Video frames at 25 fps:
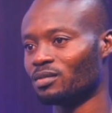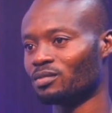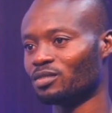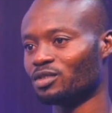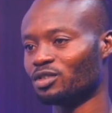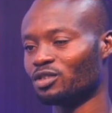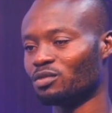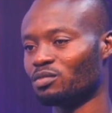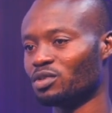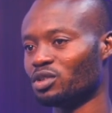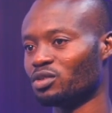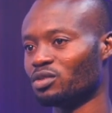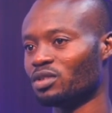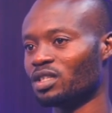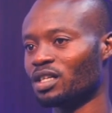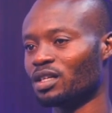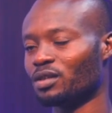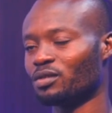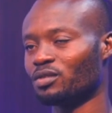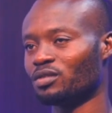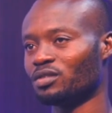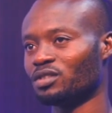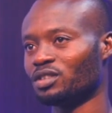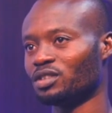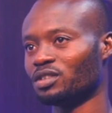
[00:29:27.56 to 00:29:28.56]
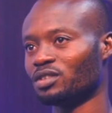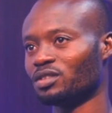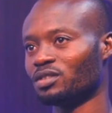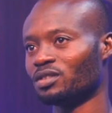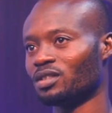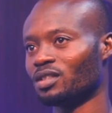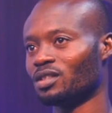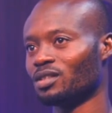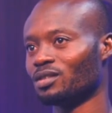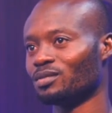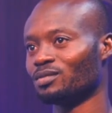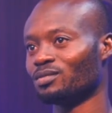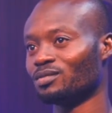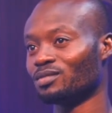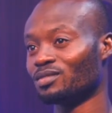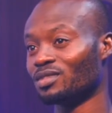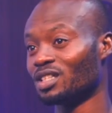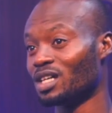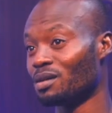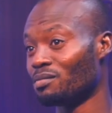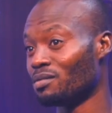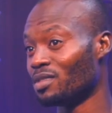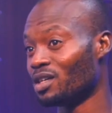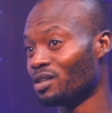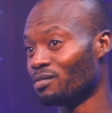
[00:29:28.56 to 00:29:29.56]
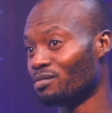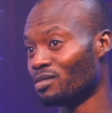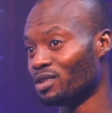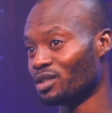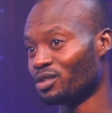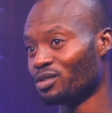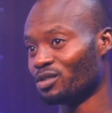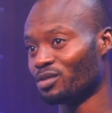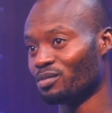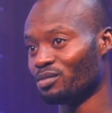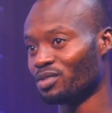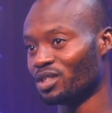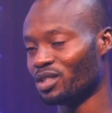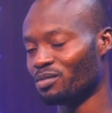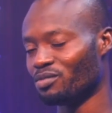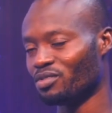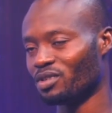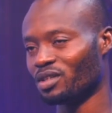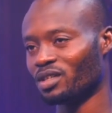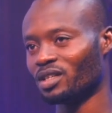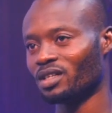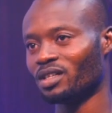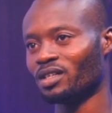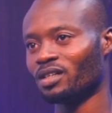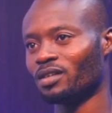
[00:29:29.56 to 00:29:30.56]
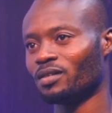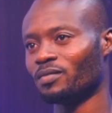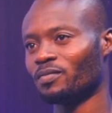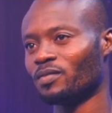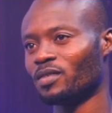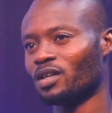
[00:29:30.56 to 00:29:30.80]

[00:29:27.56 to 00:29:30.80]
took me to that condition, that made me to be a bricklayer.